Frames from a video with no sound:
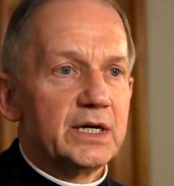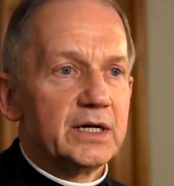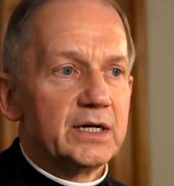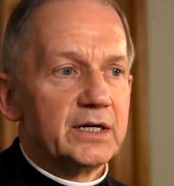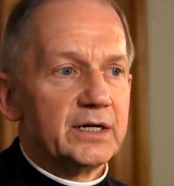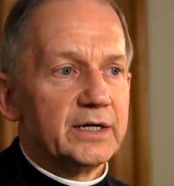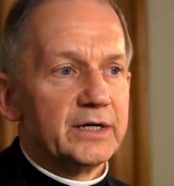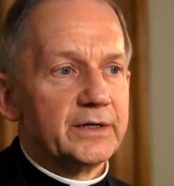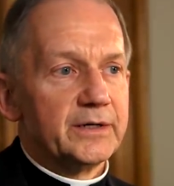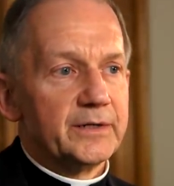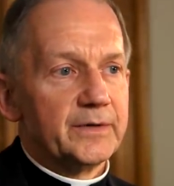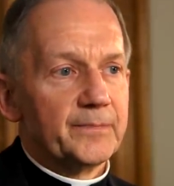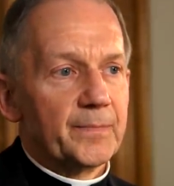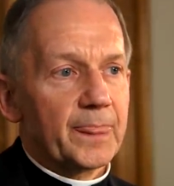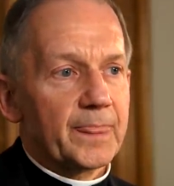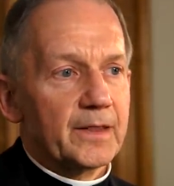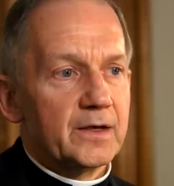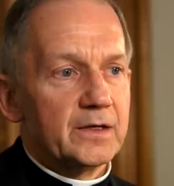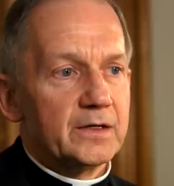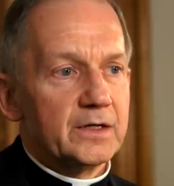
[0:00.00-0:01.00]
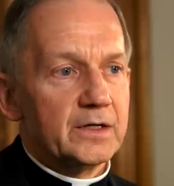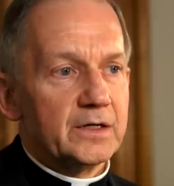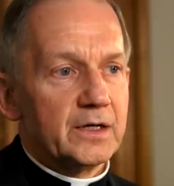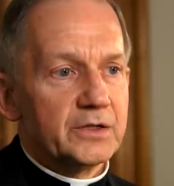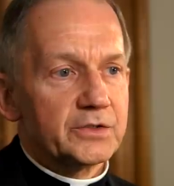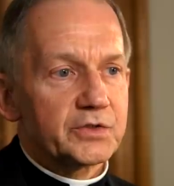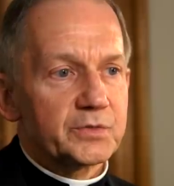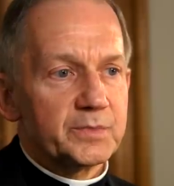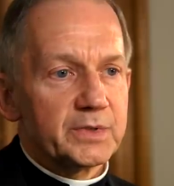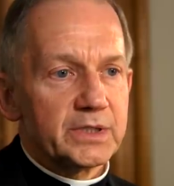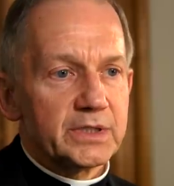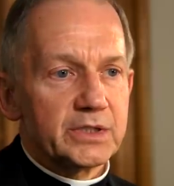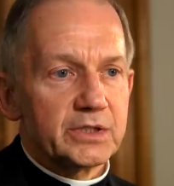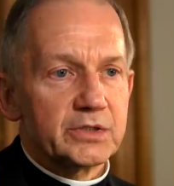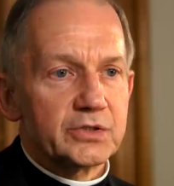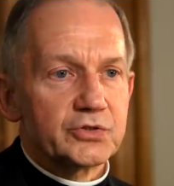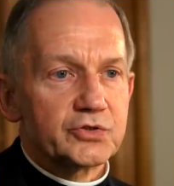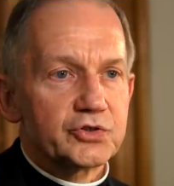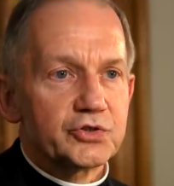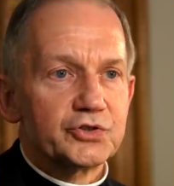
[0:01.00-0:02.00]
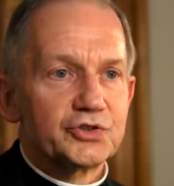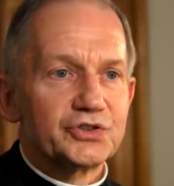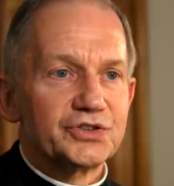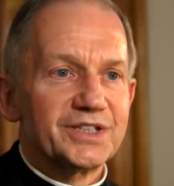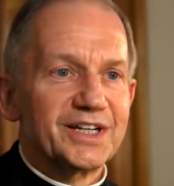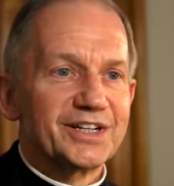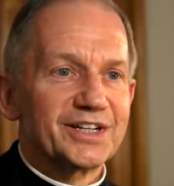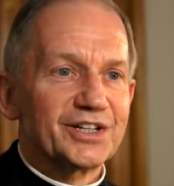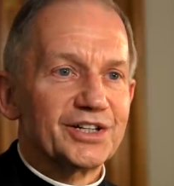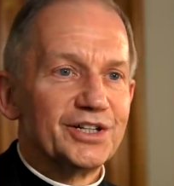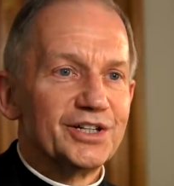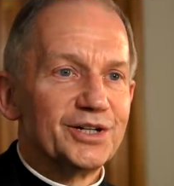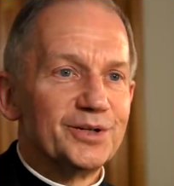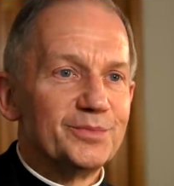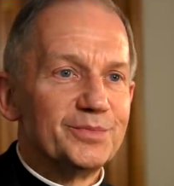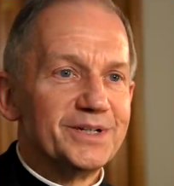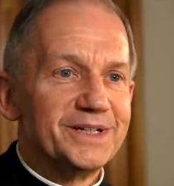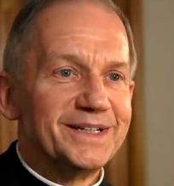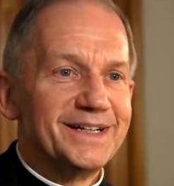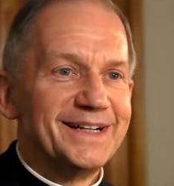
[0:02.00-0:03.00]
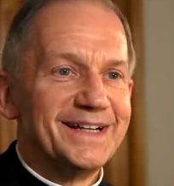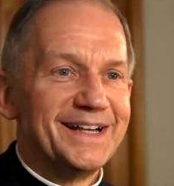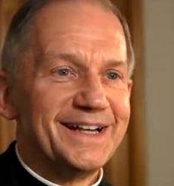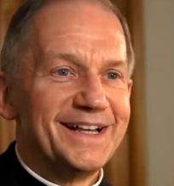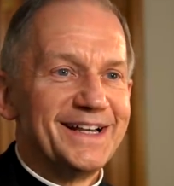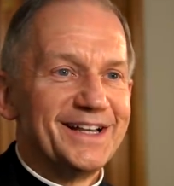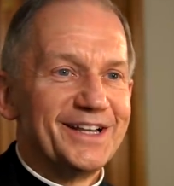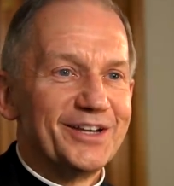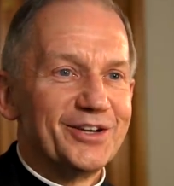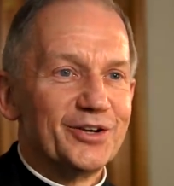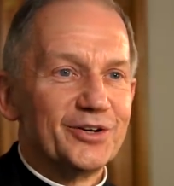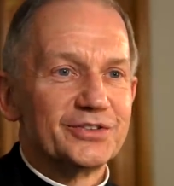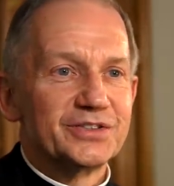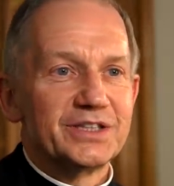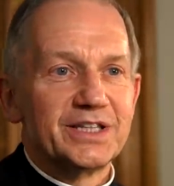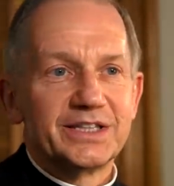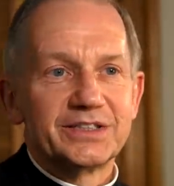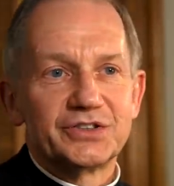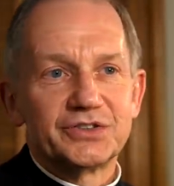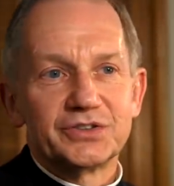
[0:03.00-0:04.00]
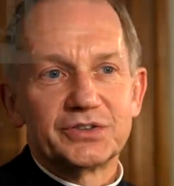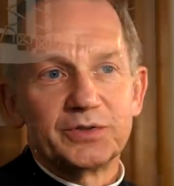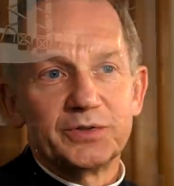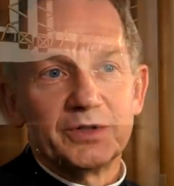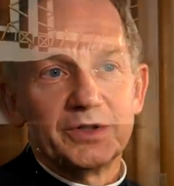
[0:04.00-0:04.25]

ultimately the church is not a club. You know, it's not just